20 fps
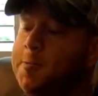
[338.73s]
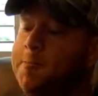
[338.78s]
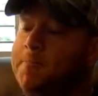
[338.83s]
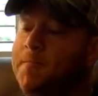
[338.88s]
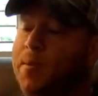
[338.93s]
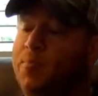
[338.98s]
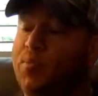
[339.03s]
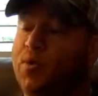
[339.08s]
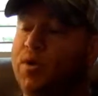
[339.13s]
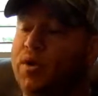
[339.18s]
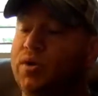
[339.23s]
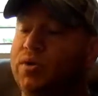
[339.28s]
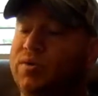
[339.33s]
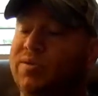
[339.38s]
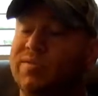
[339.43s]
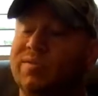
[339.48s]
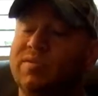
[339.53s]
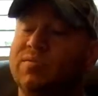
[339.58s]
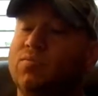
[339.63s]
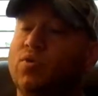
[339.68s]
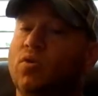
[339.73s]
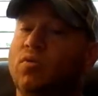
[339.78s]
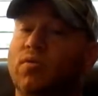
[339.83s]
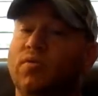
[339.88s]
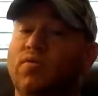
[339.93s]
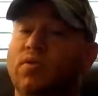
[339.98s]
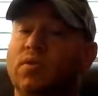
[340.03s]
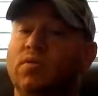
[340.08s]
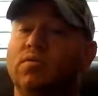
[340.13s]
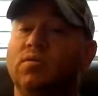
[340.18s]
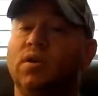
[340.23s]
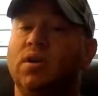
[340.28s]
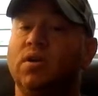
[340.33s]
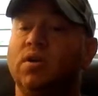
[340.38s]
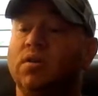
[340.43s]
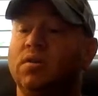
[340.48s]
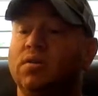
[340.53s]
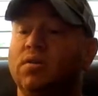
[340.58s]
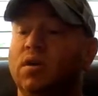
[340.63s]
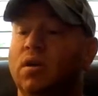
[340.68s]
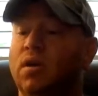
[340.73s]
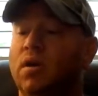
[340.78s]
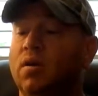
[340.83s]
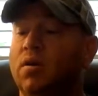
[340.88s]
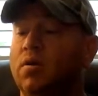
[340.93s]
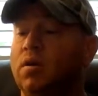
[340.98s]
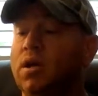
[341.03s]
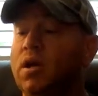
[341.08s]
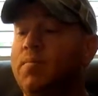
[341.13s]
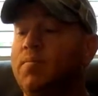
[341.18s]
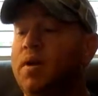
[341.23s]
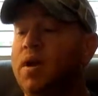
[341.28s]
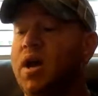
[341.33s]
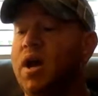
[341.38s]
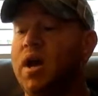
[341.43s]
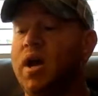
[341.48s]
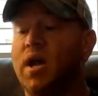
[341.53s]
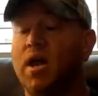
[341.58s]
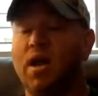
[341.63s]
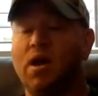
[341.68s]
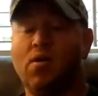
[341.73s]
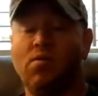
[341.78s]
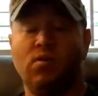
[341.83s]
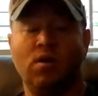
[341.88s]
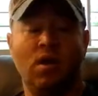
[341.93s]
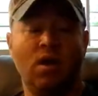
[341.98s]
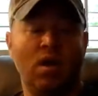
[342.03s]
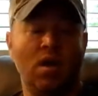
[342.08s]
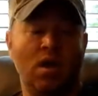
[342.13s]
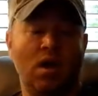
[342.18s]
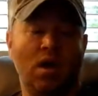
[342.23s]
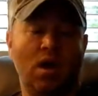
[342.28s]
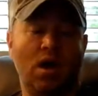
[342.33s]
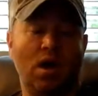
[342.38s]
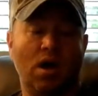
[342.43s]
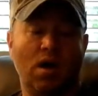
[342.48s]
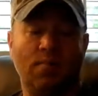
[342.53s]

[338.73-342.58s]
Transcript: I'm going to do some more reviews here, so keep an eye out.